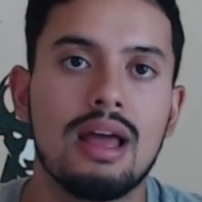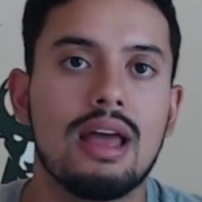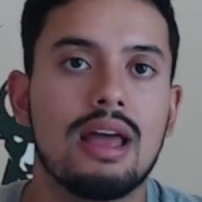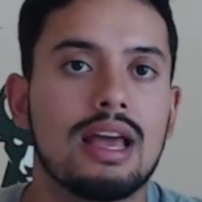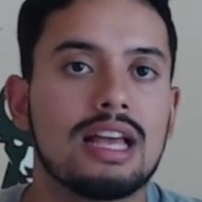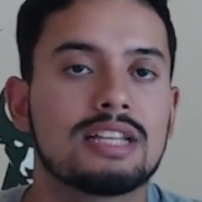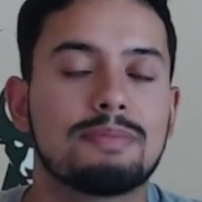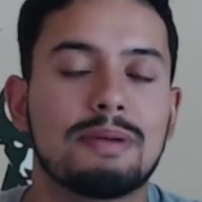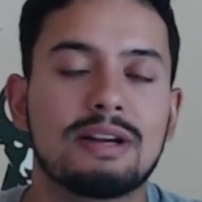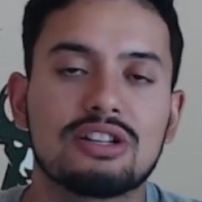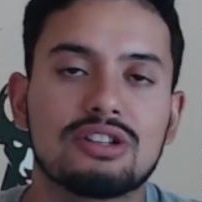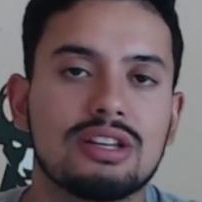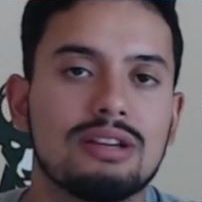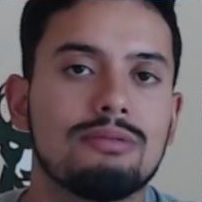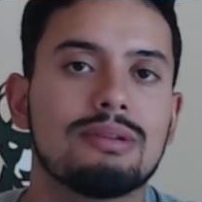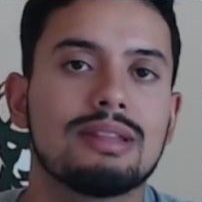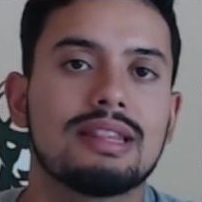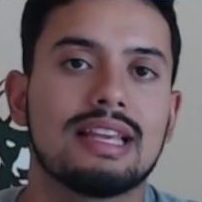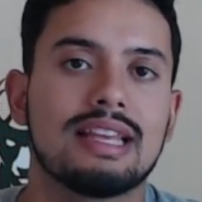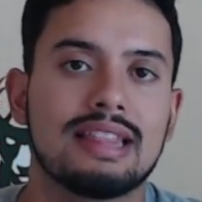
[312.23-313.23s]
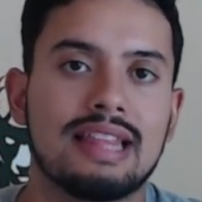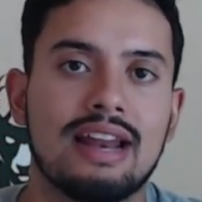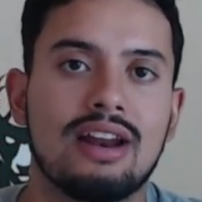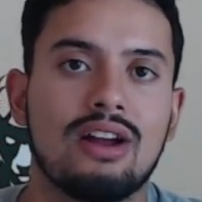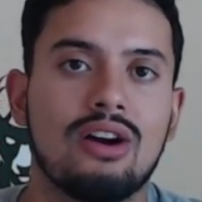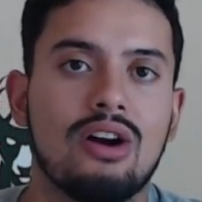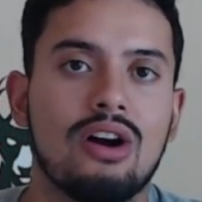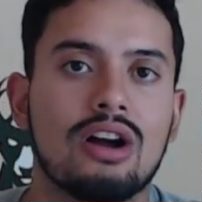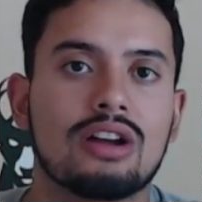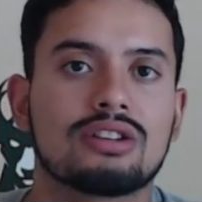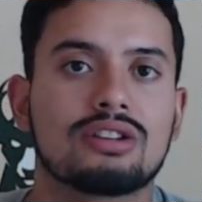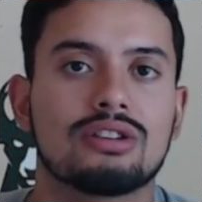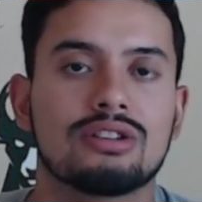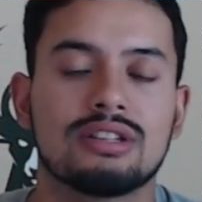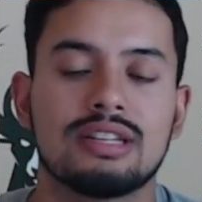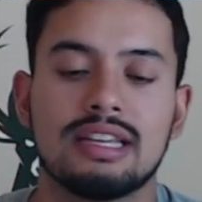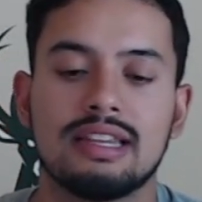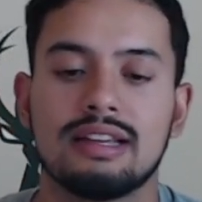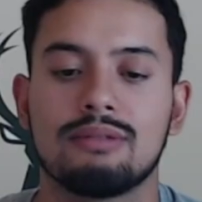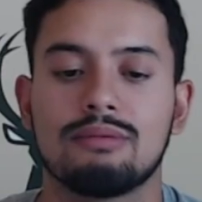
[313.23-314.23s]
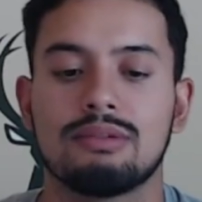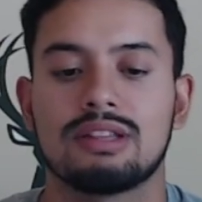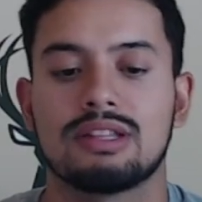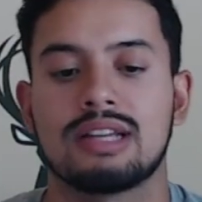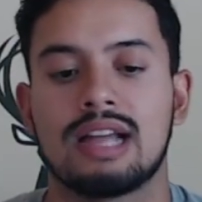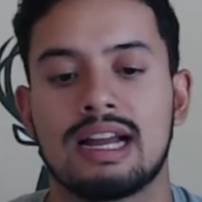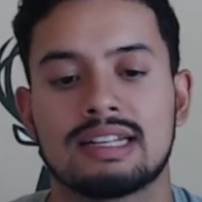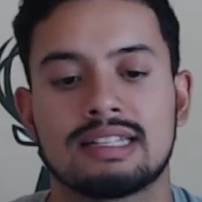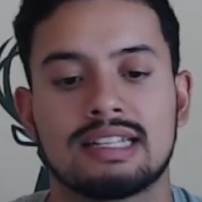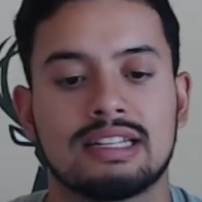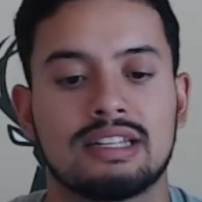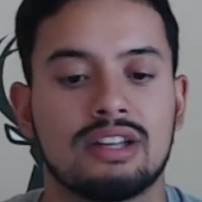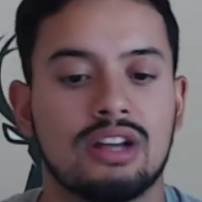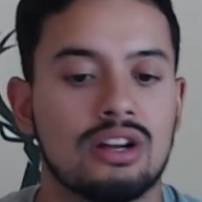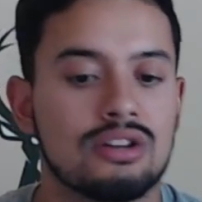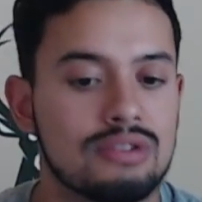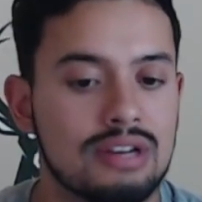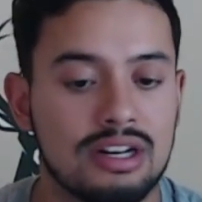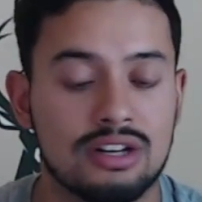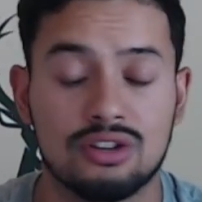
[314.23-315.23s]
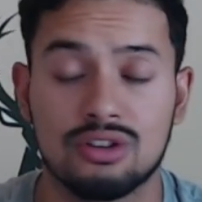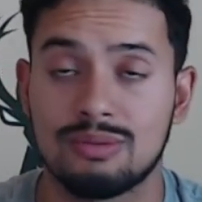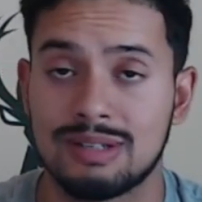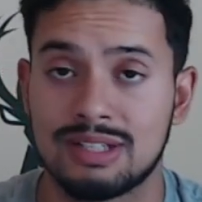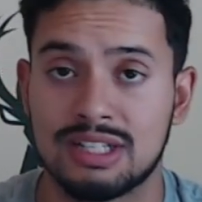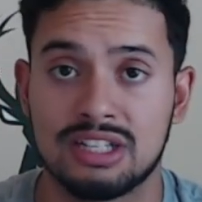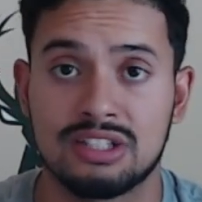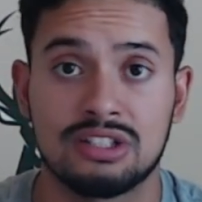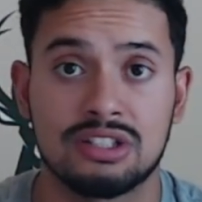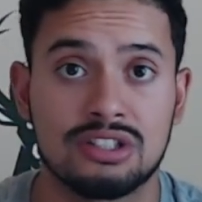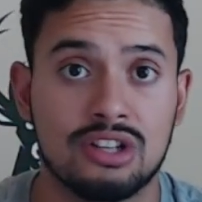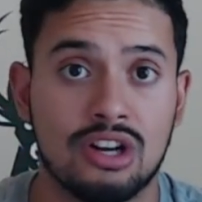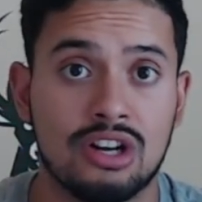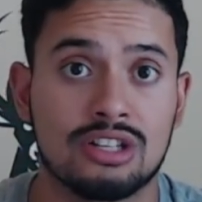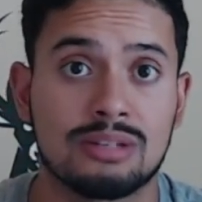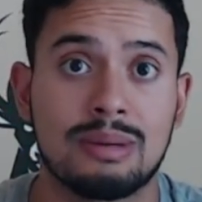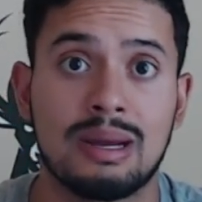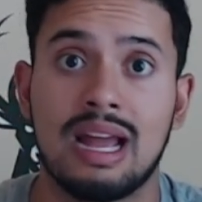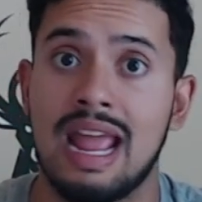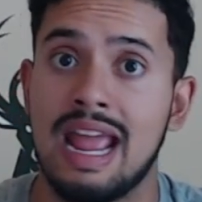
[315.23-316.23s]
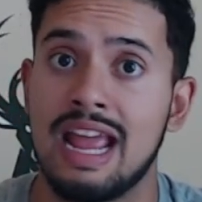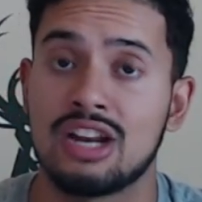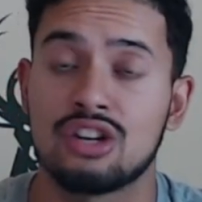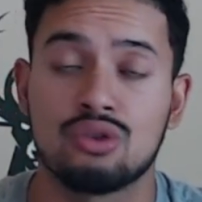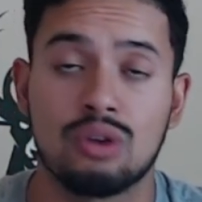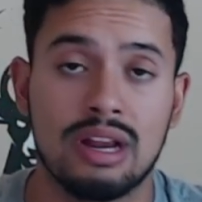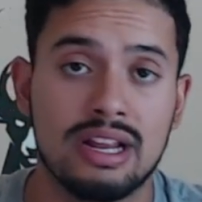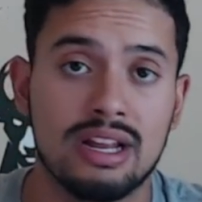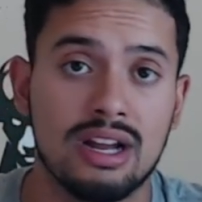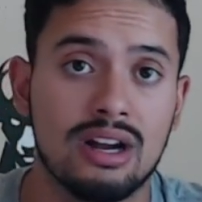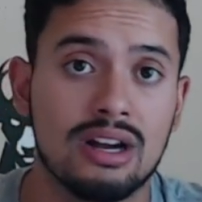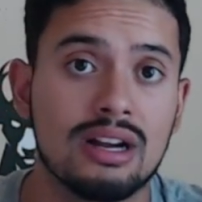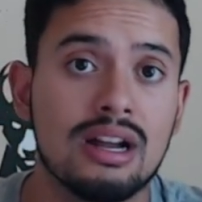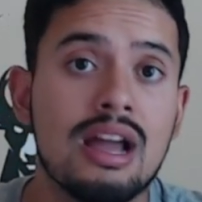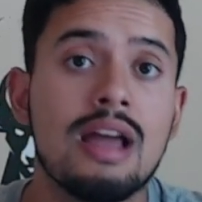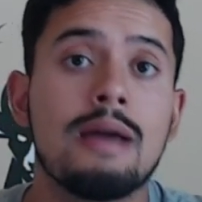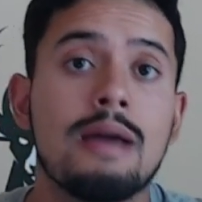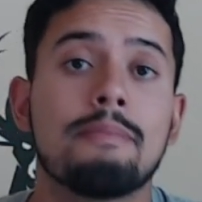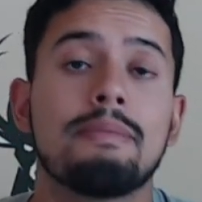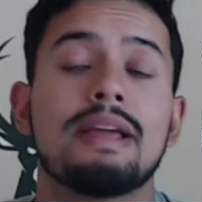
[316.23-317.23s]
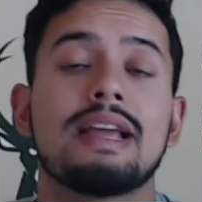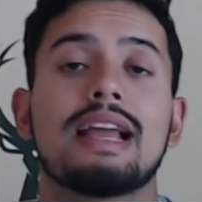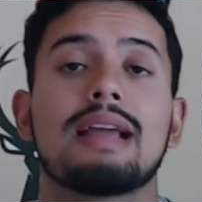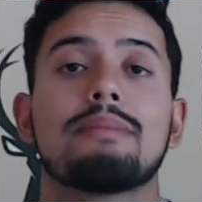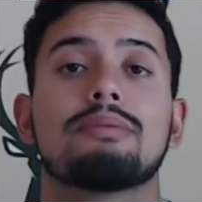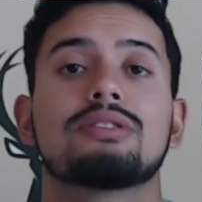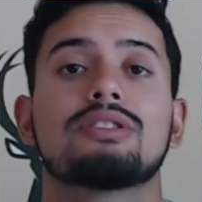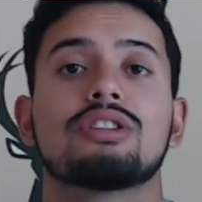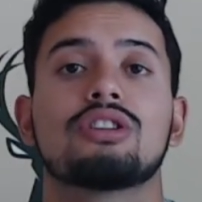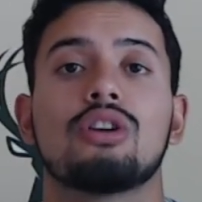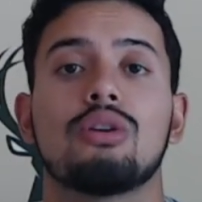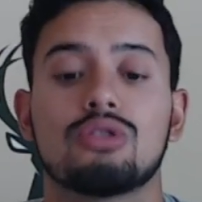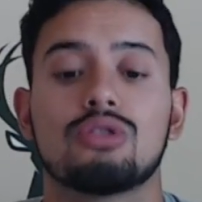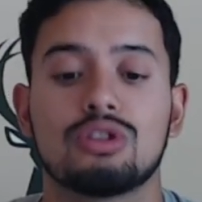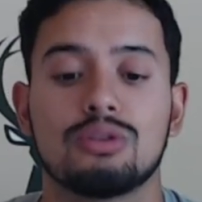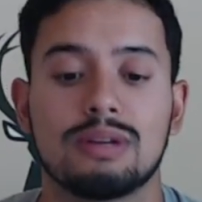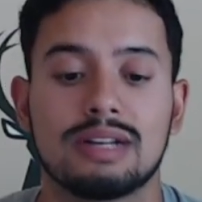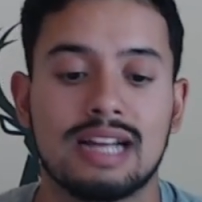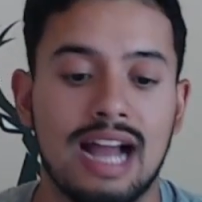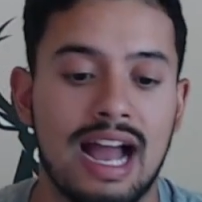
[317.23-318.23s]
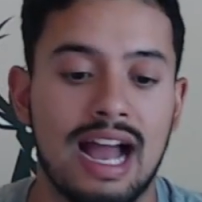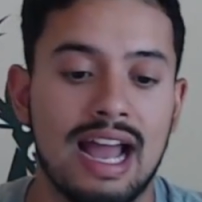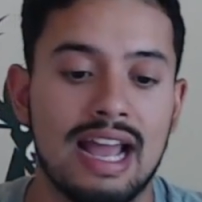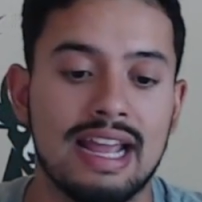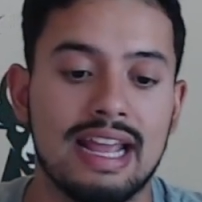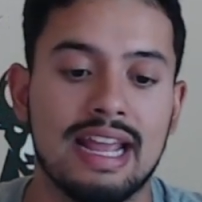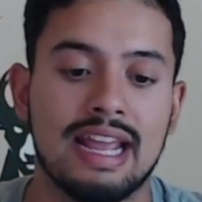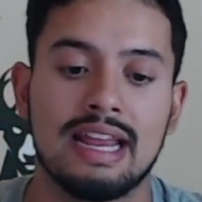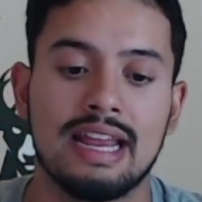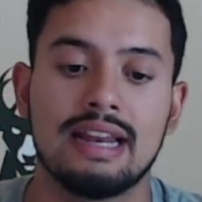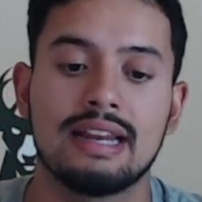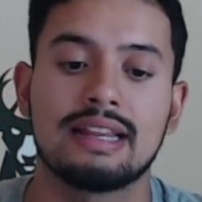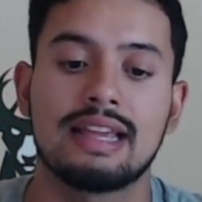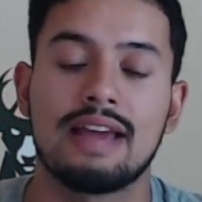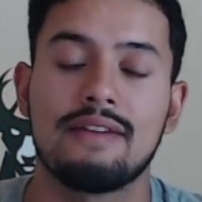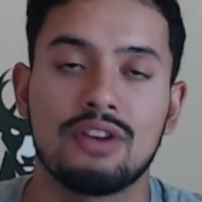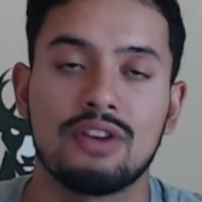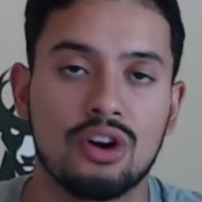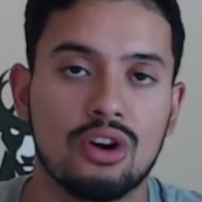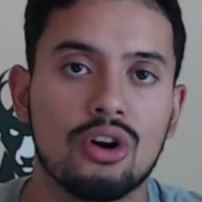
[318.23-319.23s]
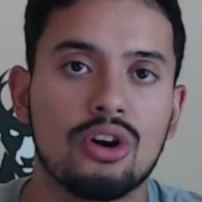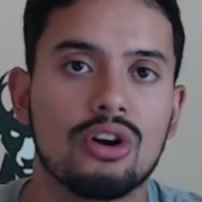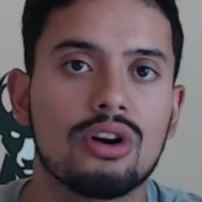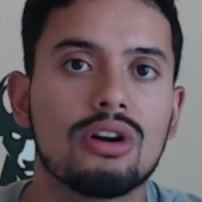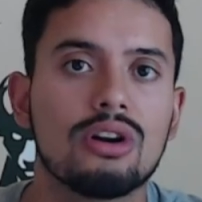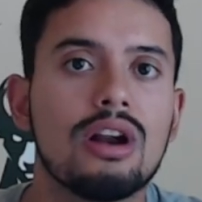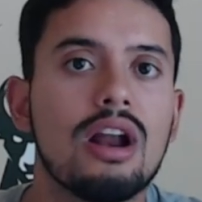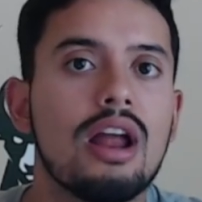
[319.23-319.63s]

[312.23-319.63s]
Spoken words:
Especially when the Atlanta Hawks are dealing with guys like DeAndre Hunter, which I just talked about, and Trae Young, being able to go to a guy in Kevin Huerter,